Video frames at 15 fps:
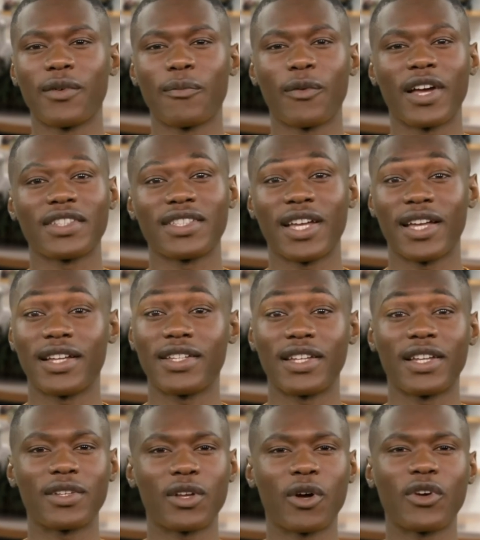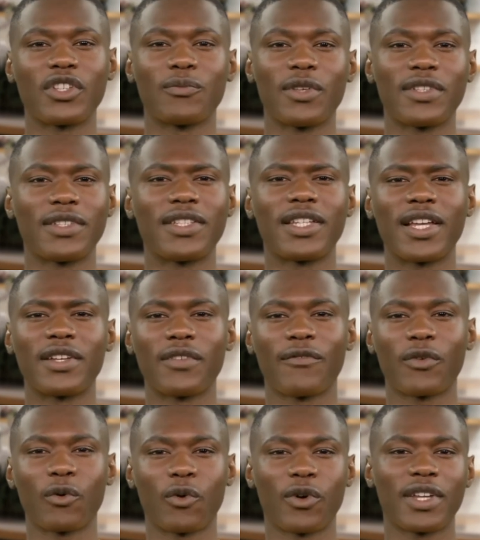By signing the acknowledgement at the end of
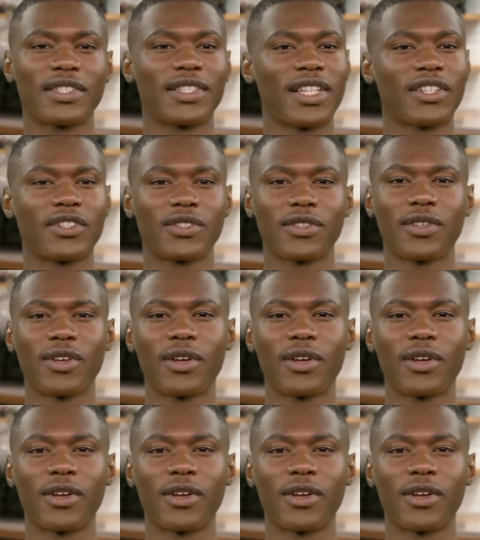your orientation,